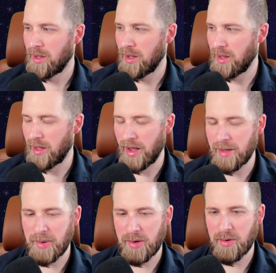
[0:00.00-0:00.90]

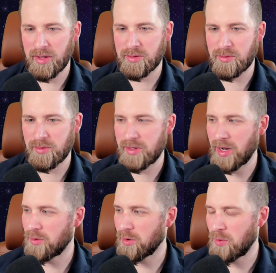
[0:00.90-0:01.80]
Anybody who has
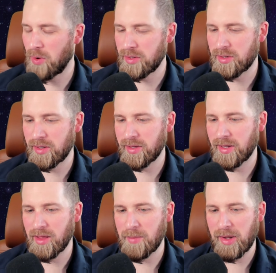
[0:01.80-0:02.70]
deck requests or
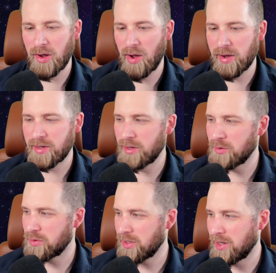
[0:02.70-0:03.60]
anything, let me know. I
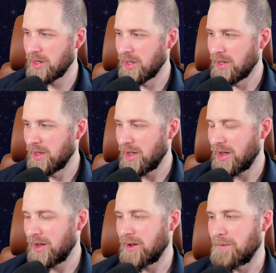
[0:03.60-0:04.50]
usually,
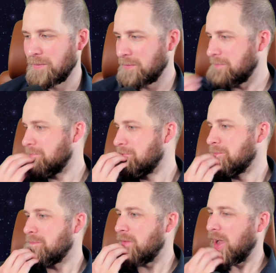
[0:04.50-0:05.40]
I
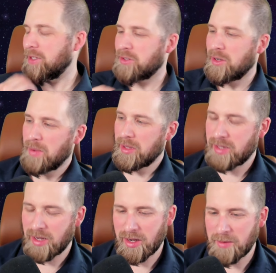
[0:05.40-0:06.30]
stream on
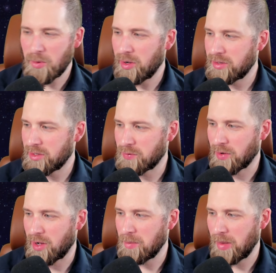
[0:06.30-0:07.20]
Saturday morning just for
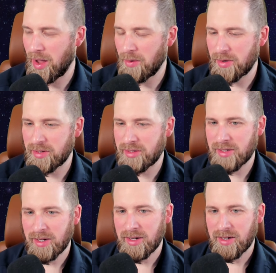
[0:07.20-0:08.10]
a couple hours
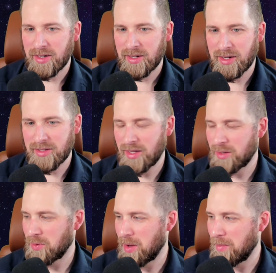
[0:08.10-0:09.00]
because
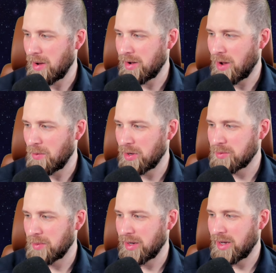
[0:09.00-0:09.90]
that's when I'm not
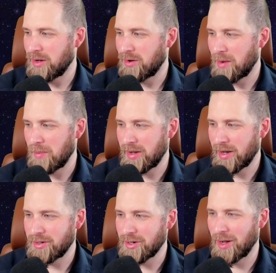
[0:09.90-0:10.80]
watching my kid or at my
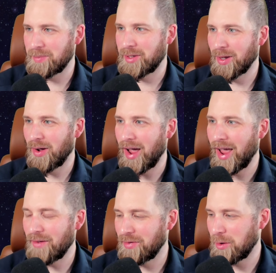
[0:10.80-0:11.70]
day job. So I
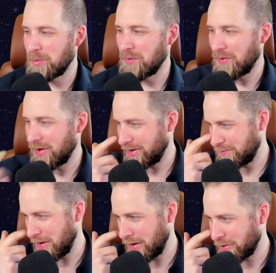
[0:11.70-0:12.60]
have a little bit of fun,
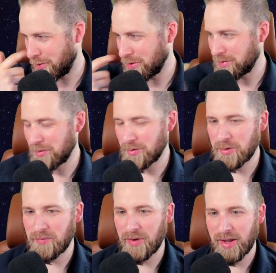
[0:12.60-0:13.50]
record some
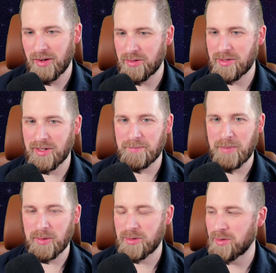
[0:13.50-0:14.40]
YouTube videos and
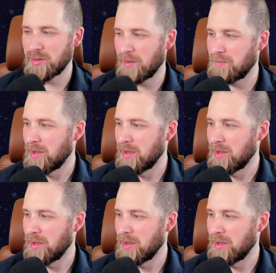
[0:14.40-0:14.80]
post those up